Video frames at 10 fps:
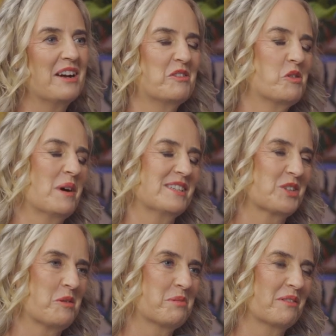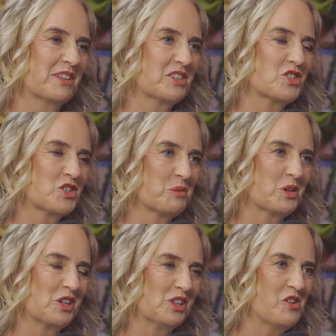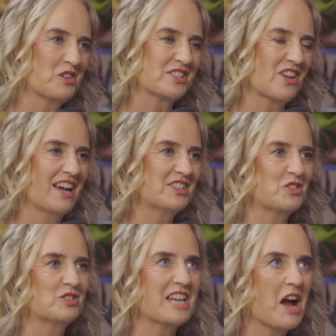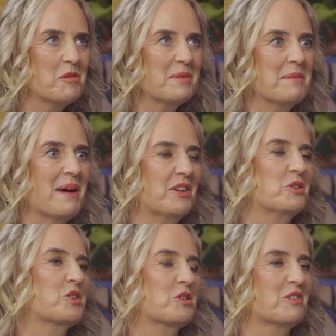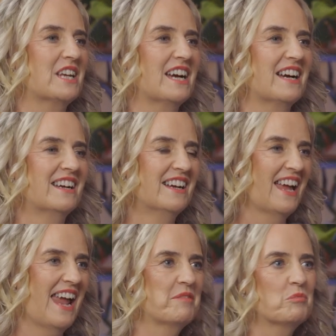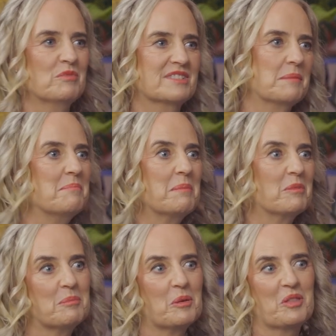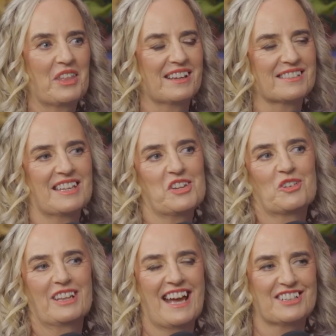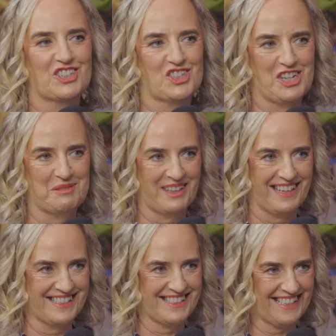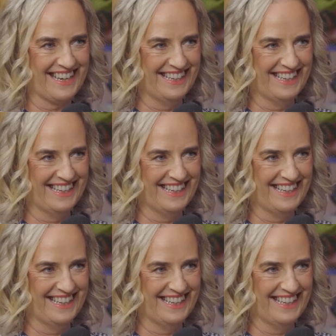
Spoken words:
are always so privileged to work alongside you. Tell me about your career and some memorable things that you're allowed to share with us.